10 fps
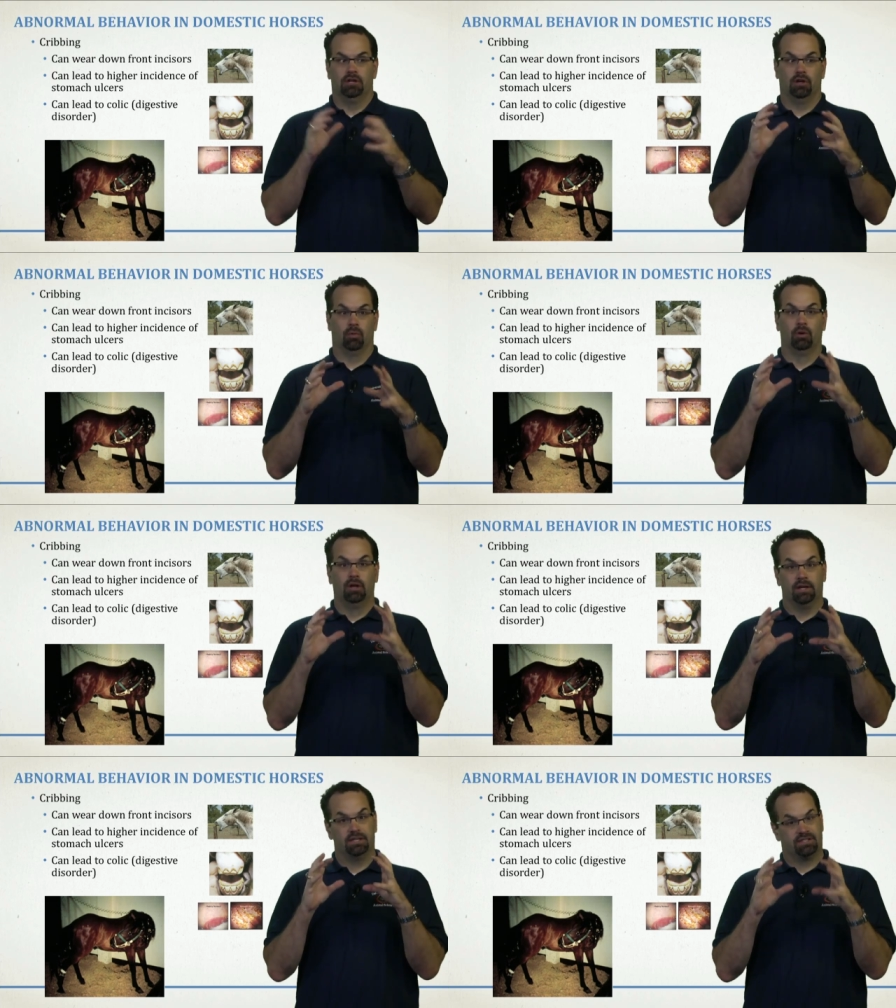
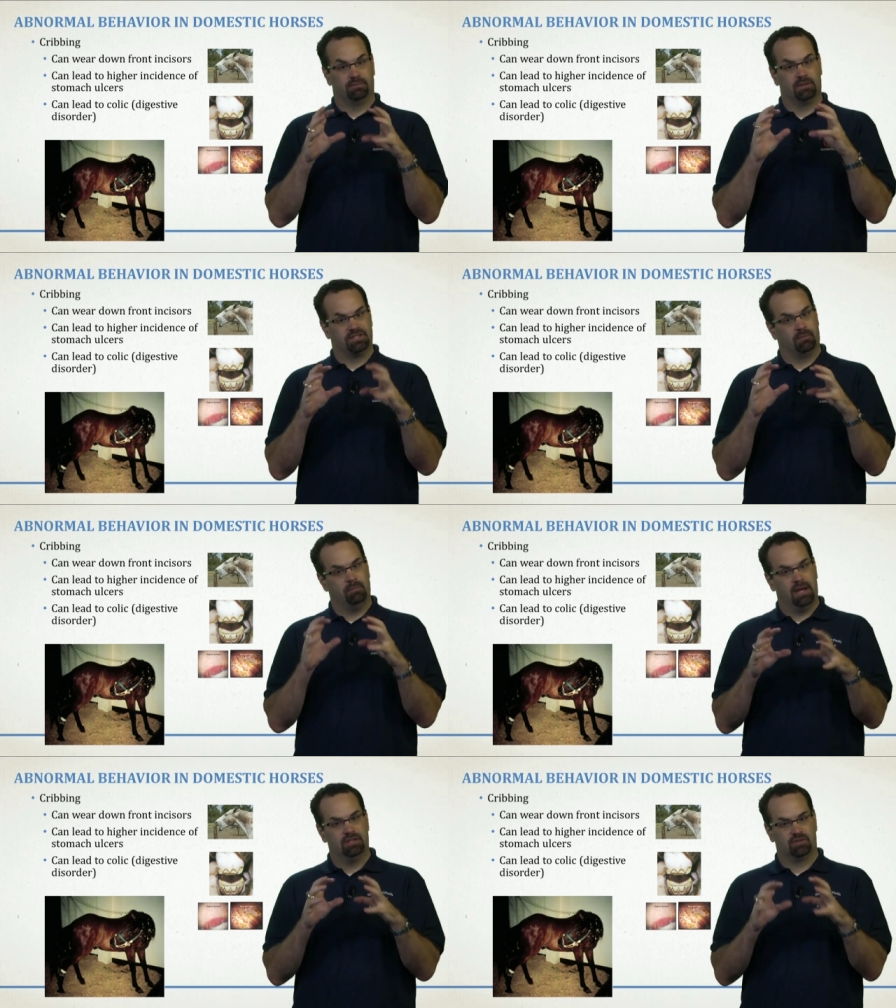really it's a
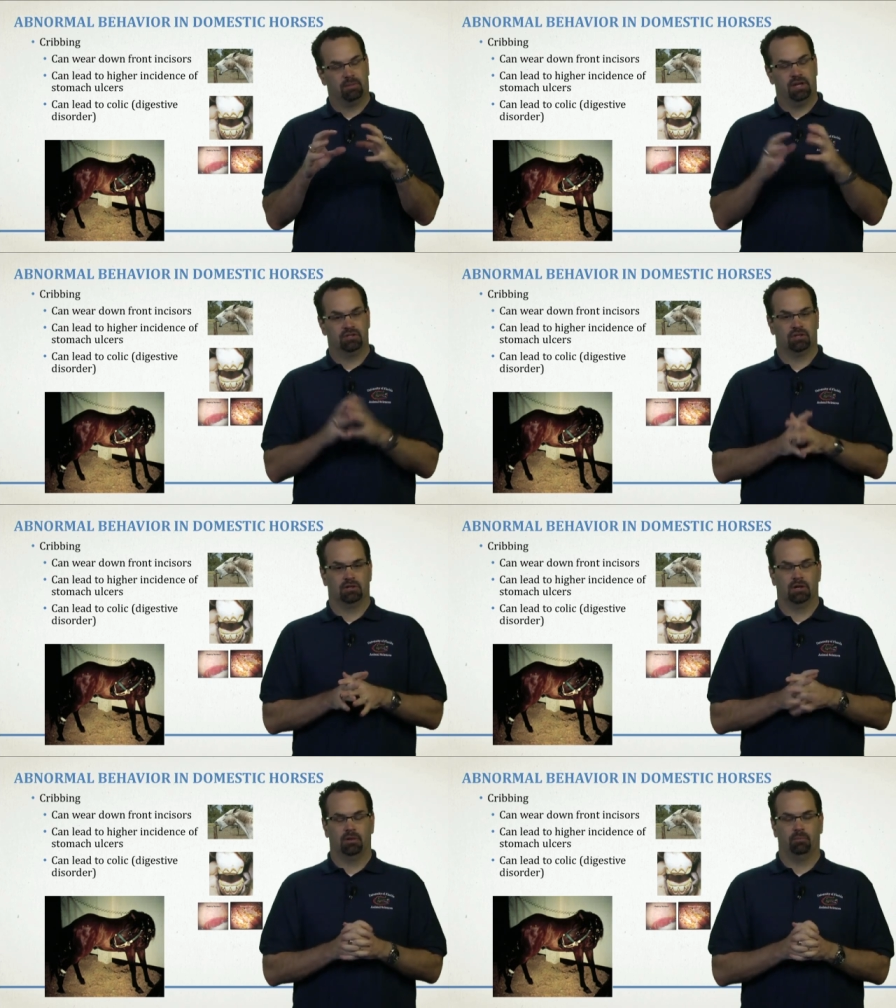
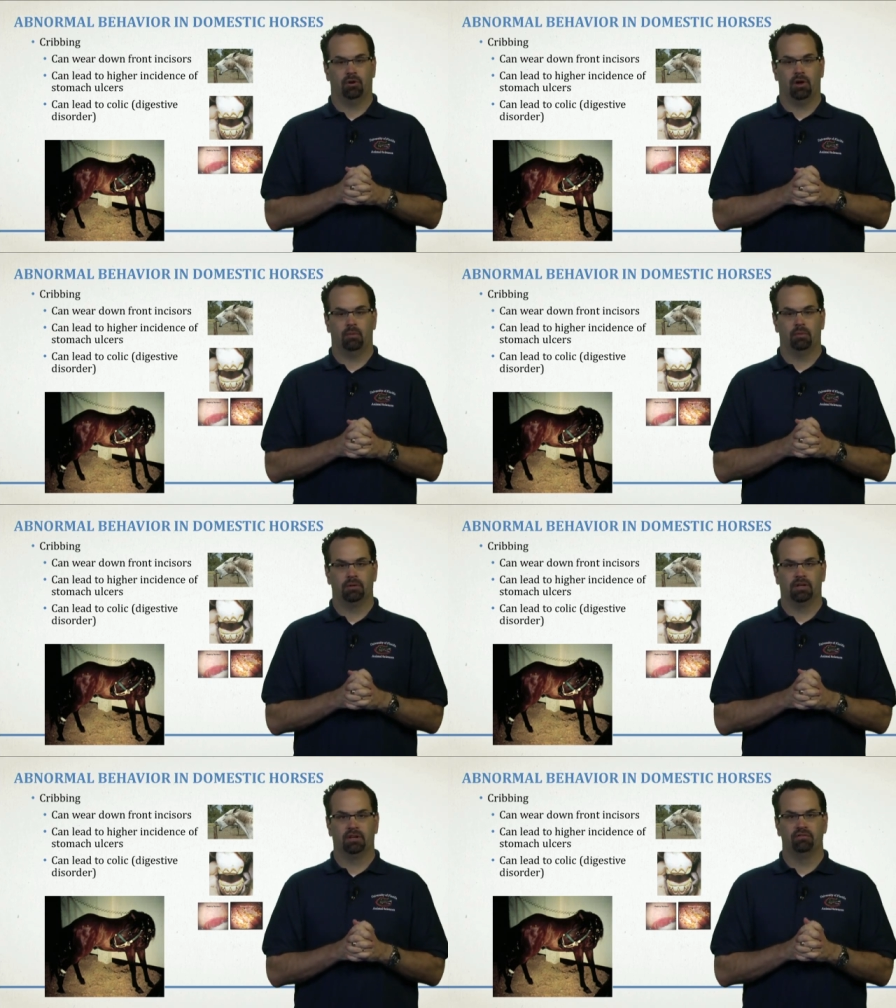major
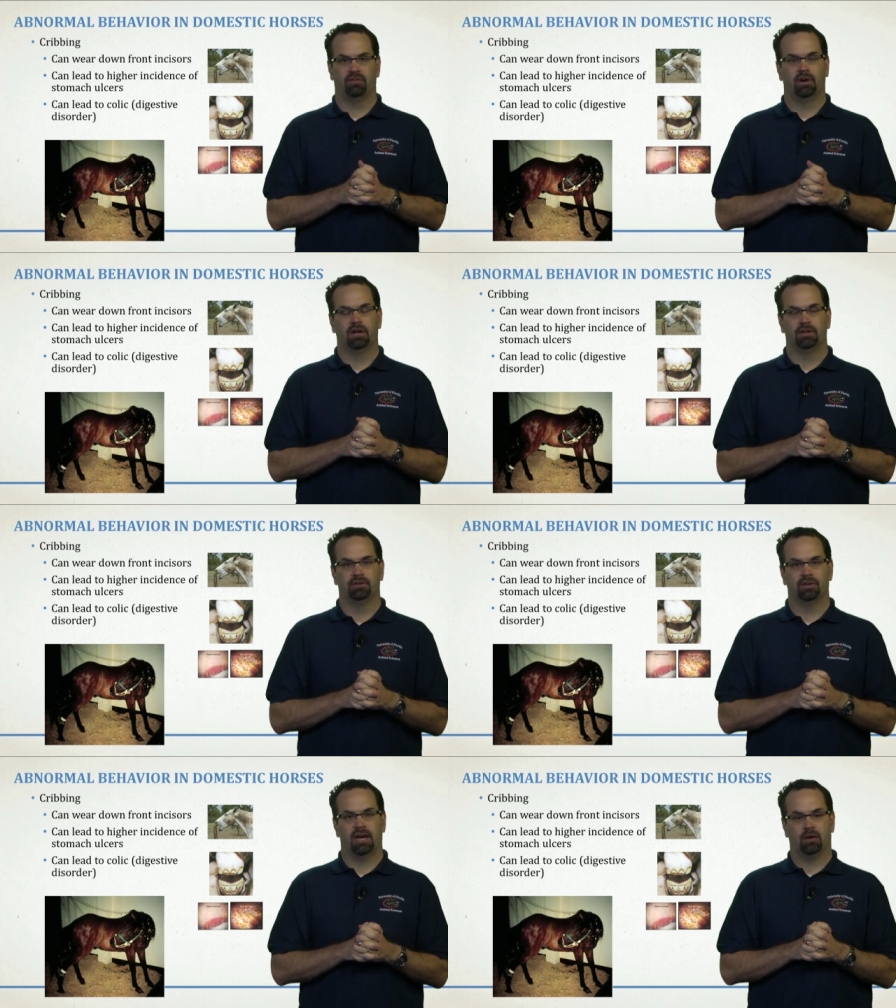problem in
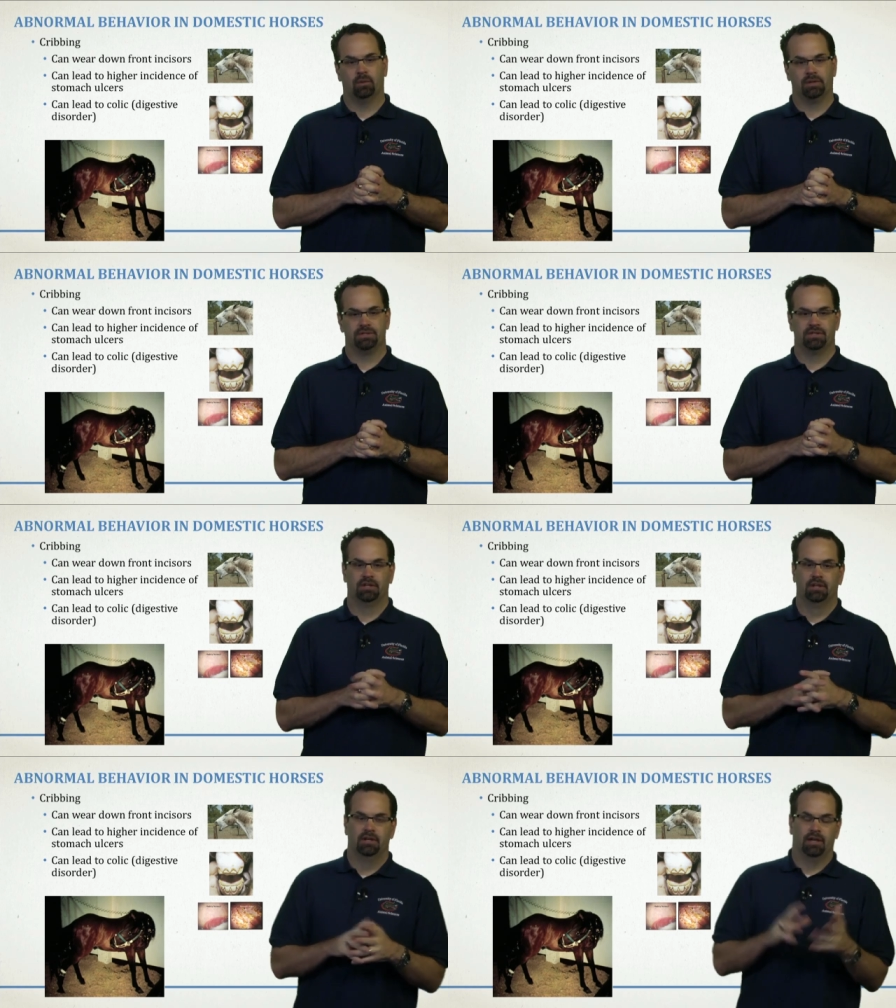confined equids
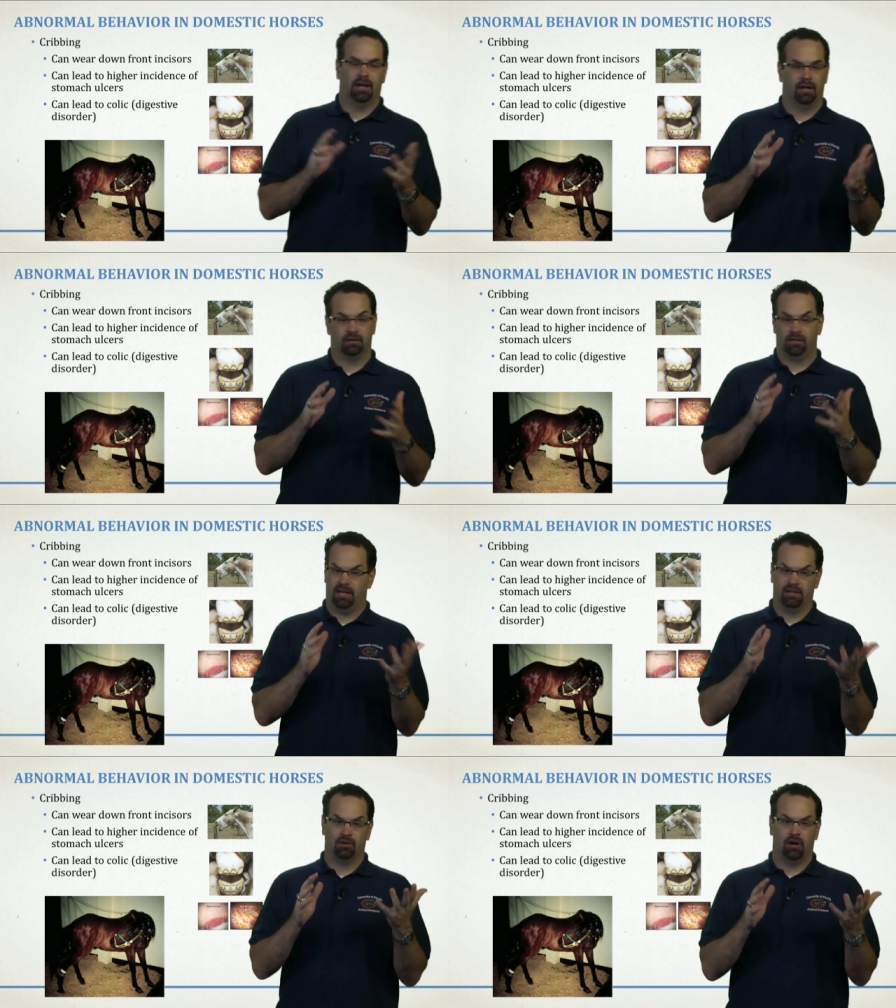and
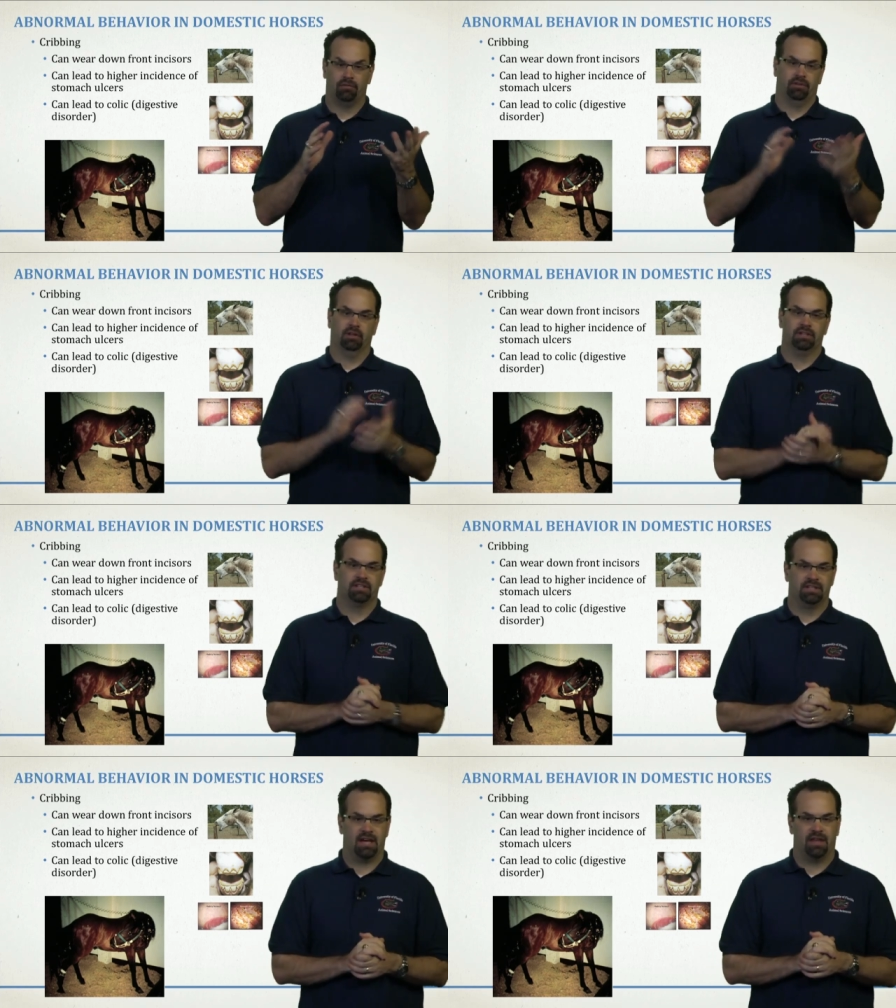can often lead
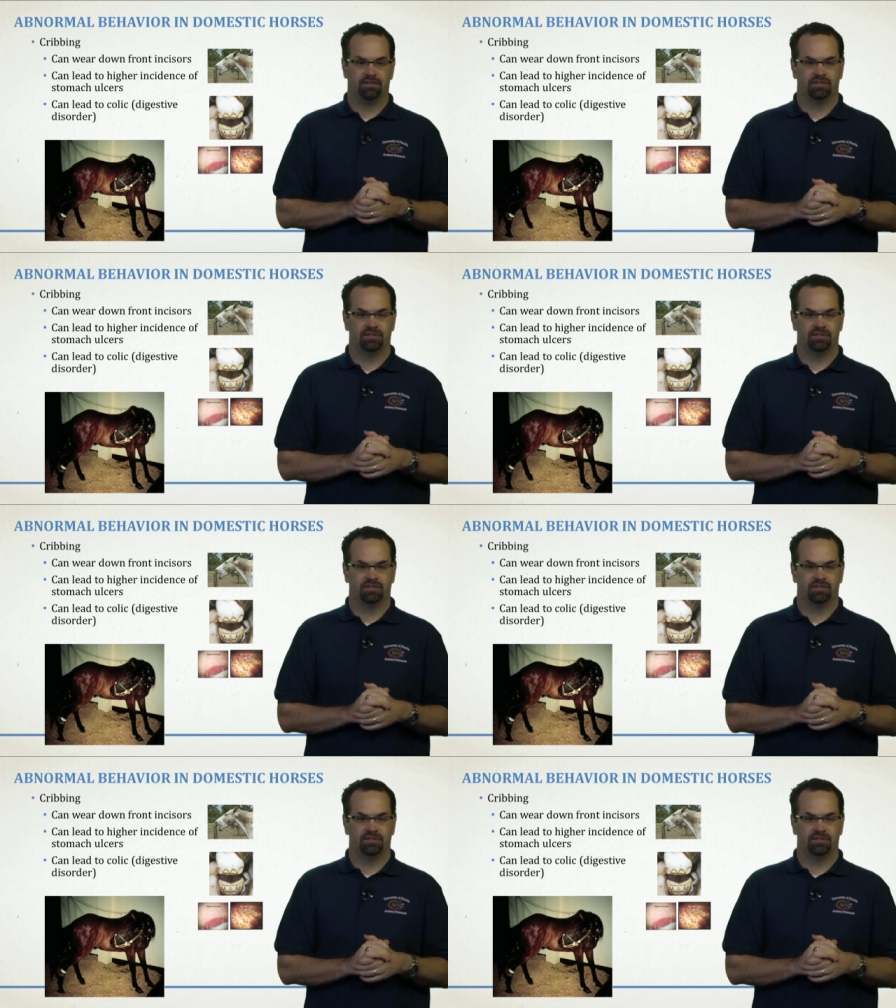to death.